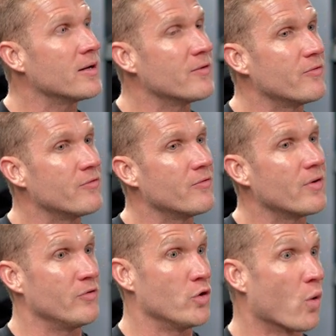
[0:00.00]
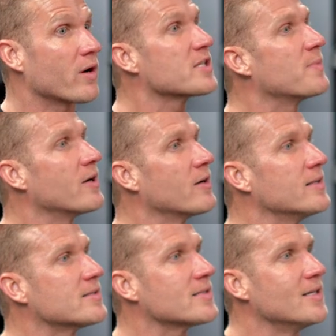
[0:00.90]
of, of your
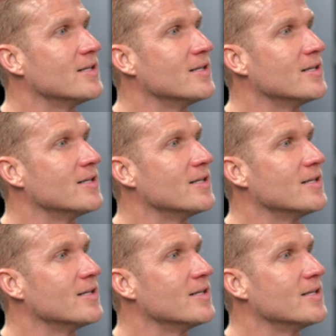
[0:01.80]
experience.